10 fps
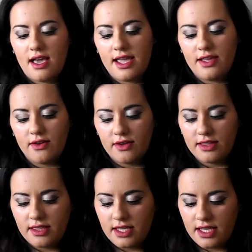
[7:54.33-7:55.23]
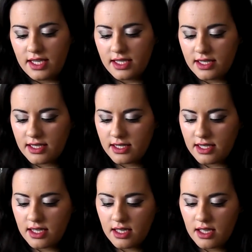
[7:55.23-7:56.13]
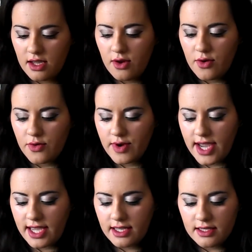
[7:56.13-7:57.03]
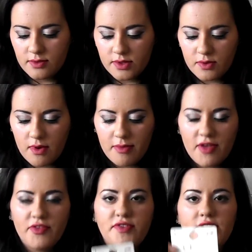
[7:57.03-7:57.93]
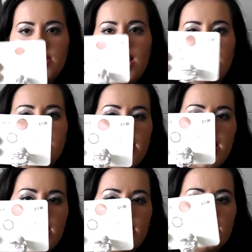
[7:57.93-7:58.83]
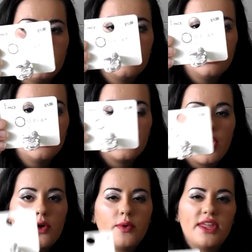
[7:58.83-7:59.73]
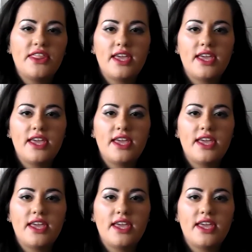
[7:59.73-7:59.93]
I got these rings, which were £1.50, and they go with